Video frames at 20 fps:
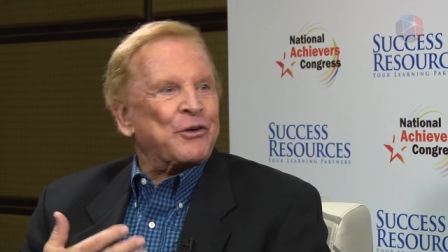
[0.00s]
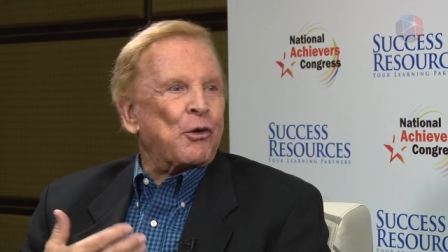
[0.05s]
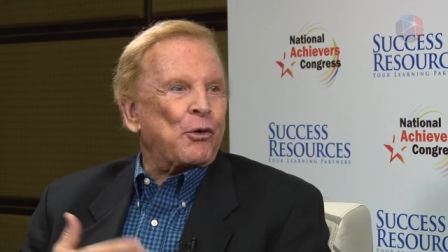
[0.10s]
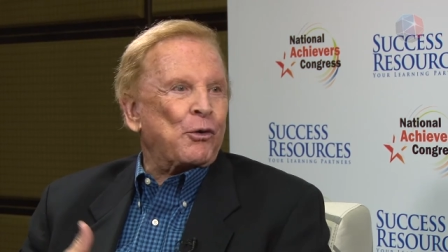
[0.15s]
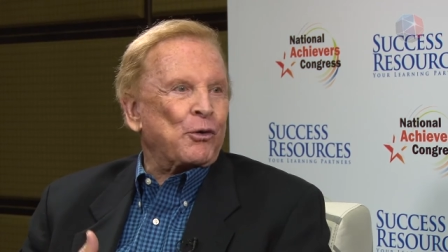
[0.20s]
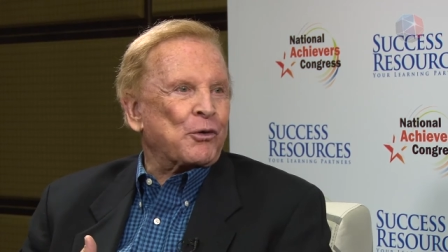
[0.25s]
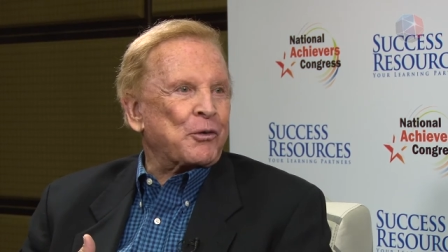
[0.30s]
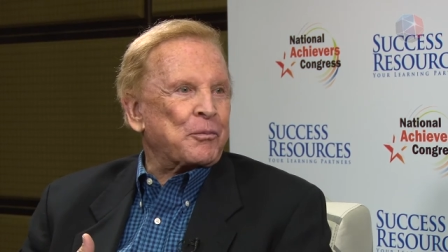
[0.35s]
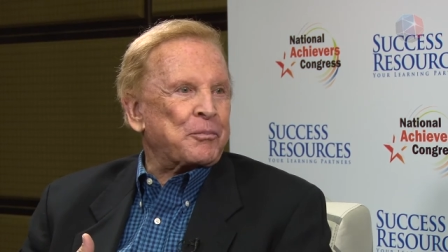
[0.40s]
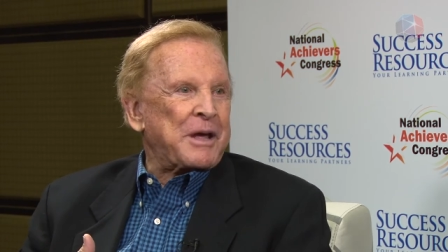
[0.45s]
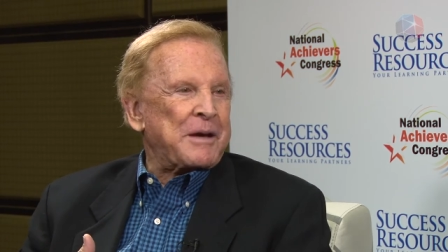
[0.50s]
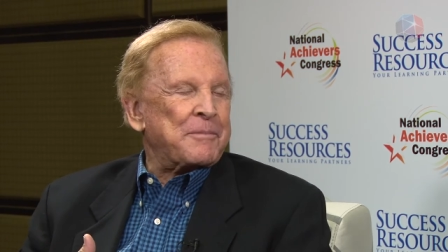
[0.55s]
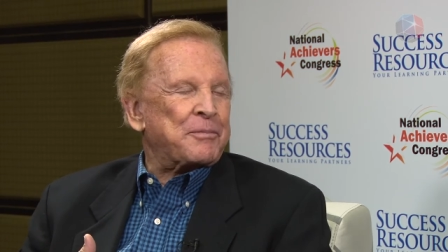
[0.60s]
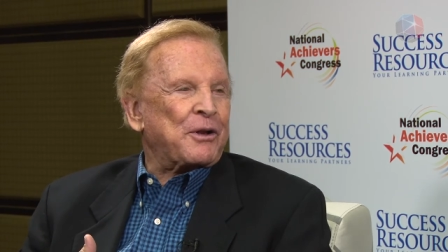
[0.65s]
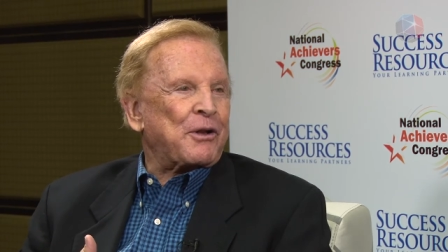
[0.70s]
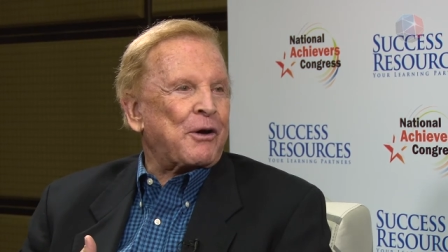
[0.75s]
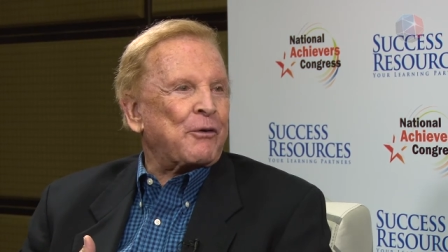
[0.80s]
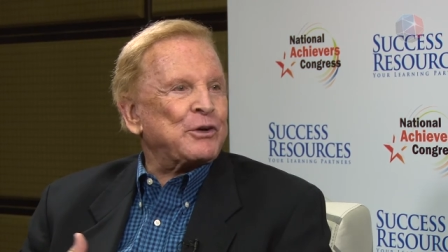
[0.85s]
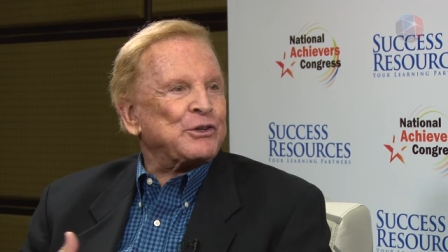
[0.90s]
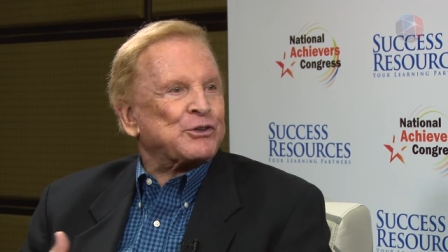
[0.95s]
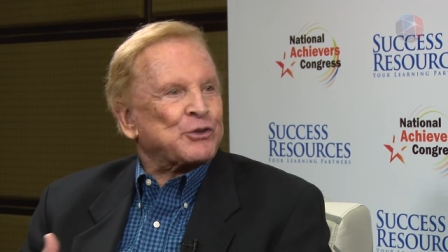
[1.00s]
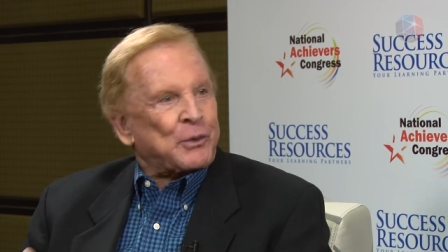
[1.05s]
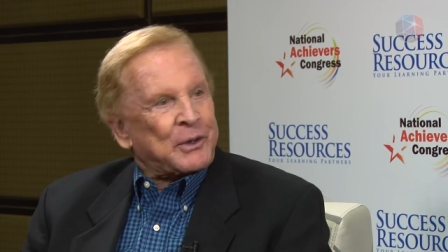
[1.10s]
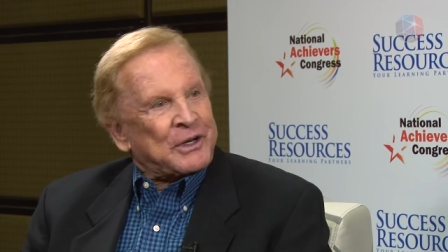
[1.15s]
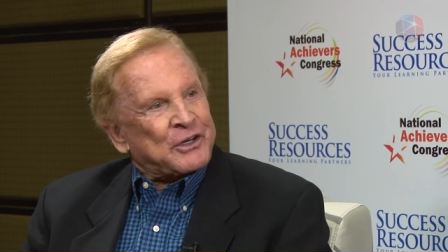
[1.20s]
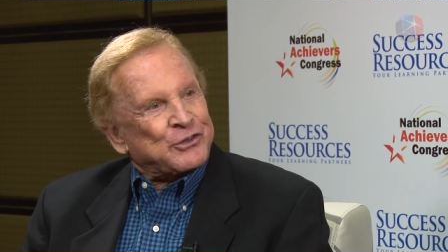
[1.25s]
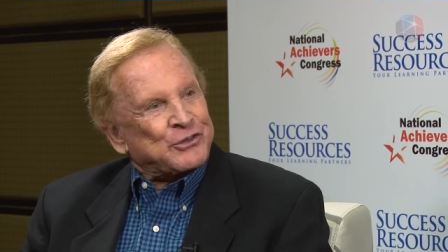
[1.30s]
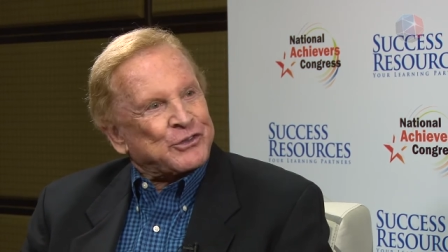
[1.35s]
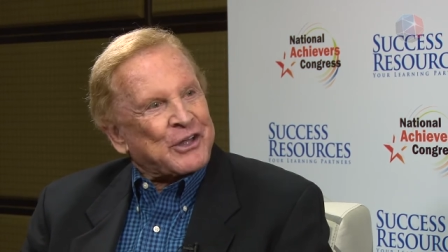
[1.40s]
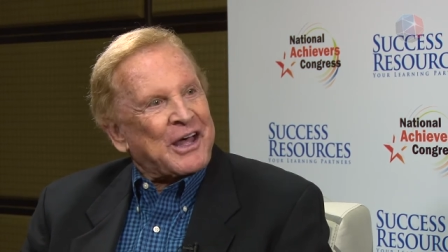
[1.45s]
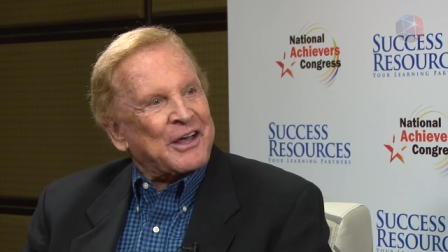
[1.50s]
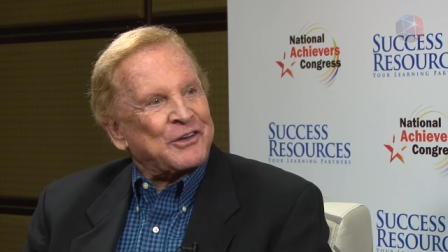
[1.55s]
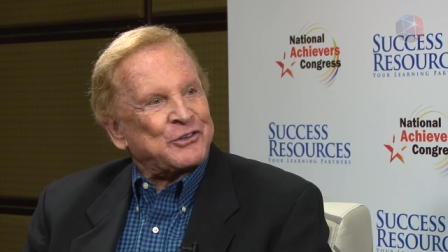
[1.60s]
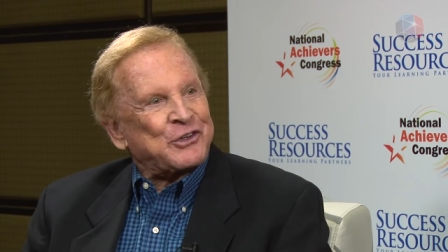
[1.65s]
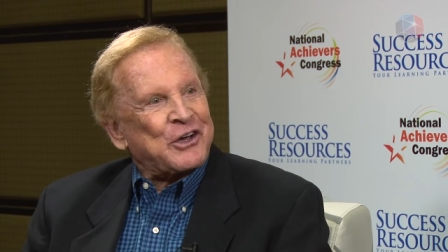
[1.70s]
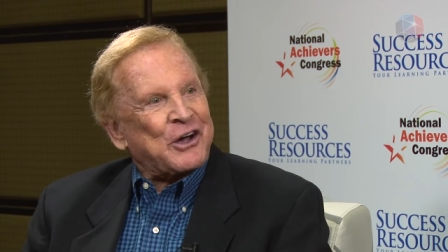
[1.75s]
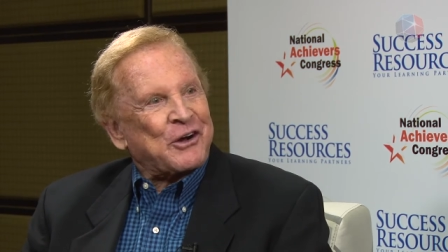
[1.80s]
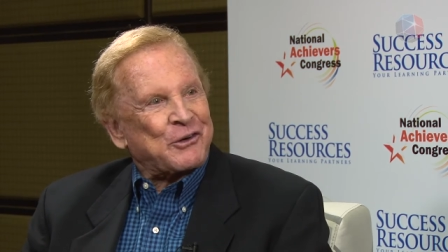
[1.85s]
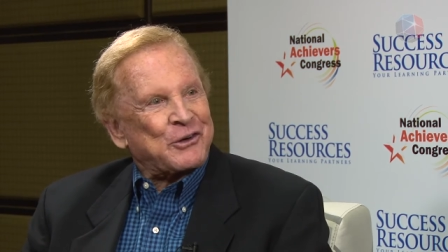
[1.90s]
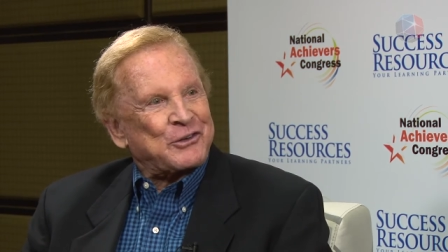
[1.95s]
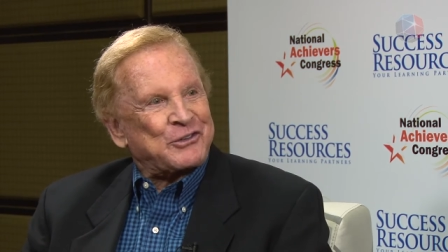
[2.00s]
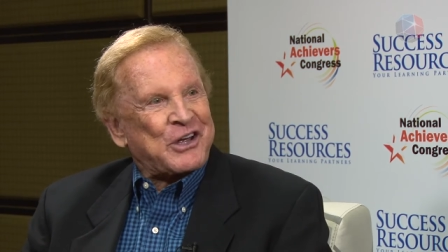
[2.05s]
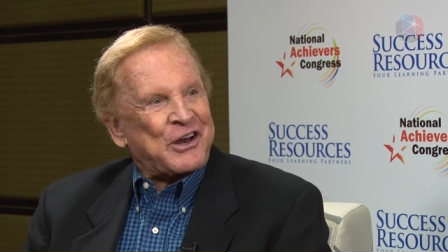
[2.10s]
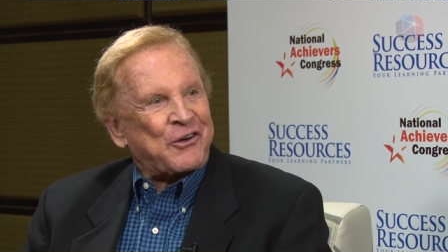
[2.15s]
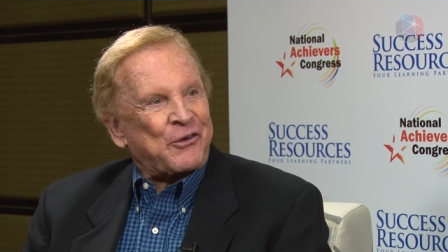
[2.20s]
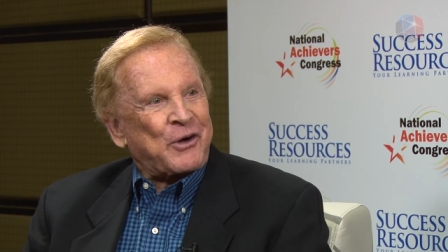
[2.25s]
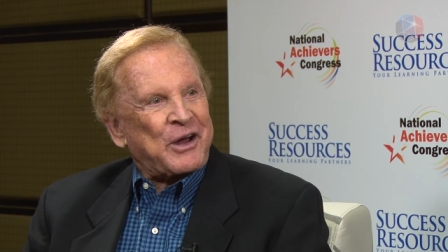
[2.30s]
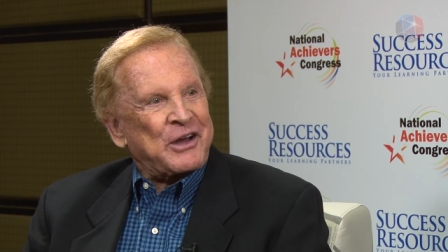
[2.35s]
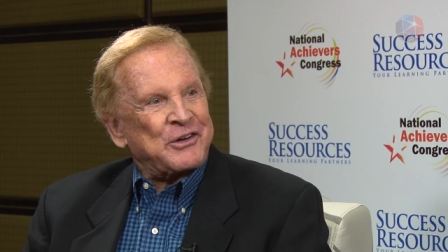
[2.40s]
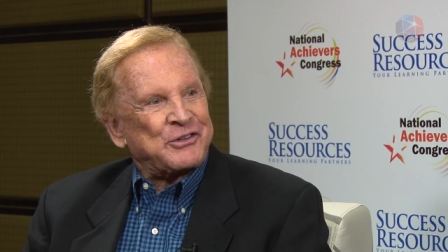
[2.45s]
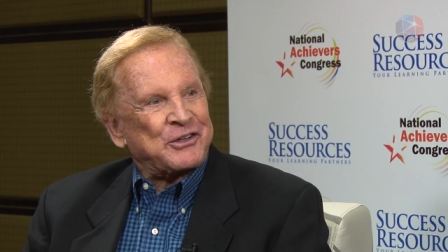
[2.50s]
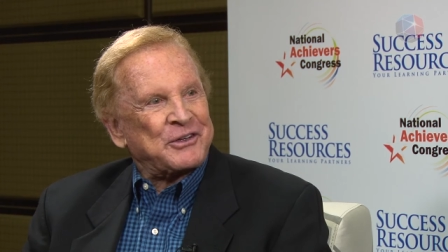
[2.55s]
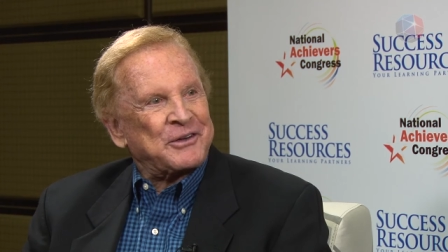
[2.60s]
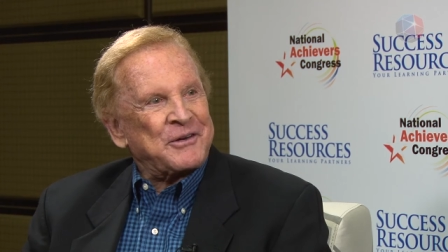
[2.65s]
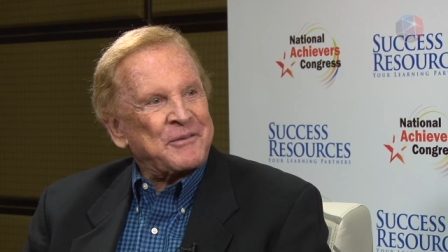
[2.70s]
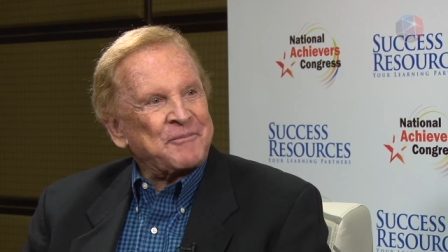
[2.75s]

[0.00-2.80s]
older people always criticize younger generation.